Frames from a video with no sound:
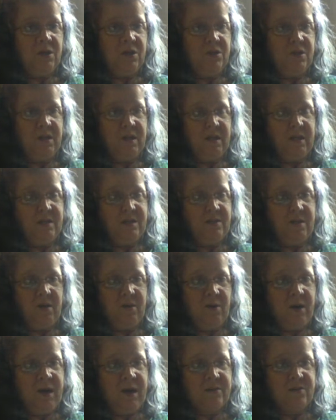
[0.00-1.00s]
she
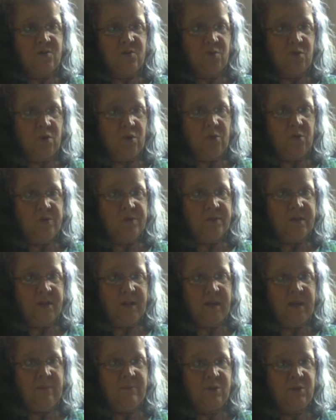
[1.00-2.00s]
still has trolls
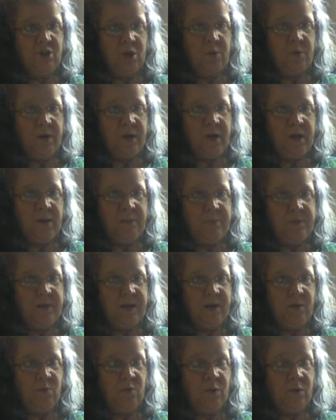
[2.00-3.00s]
that keep showing up
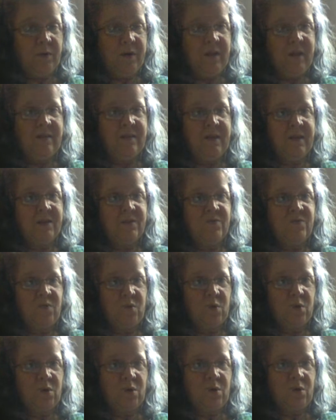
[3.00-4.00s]
and ruining things
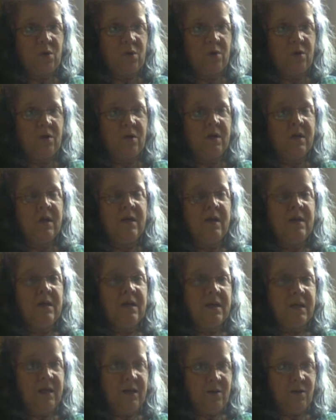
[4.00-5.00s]
for her,
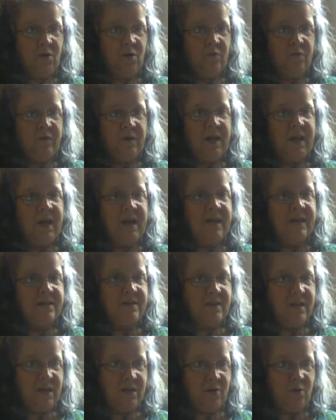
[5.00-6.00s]
getting her
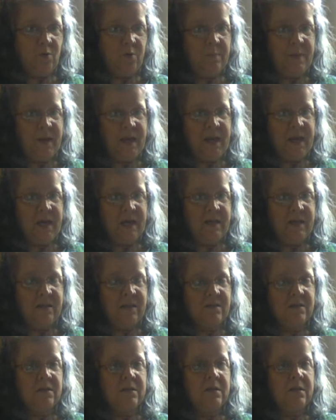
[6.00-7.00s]
flagged, getting her
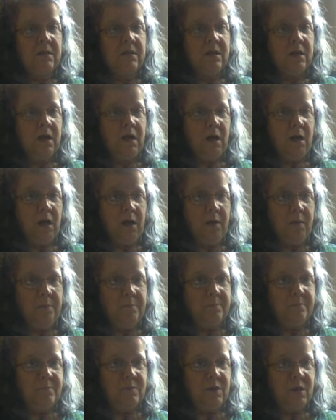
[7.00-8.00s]
banned,
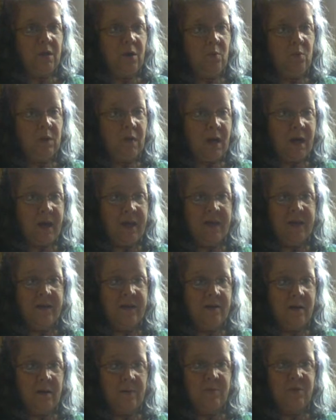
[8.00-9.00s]
um, you know,
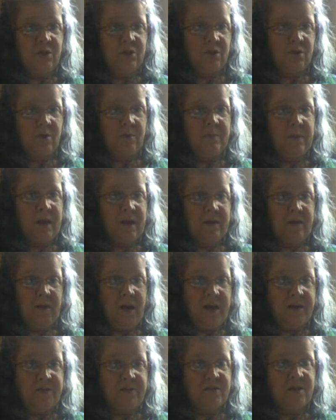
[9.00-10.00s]
lying, I'm sure, about a
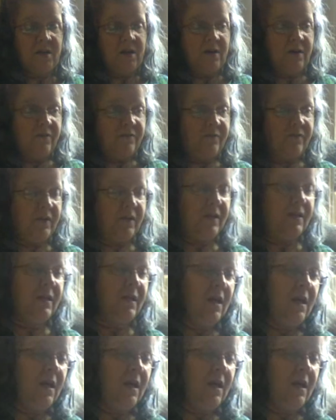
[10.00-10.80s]
lot of stuff and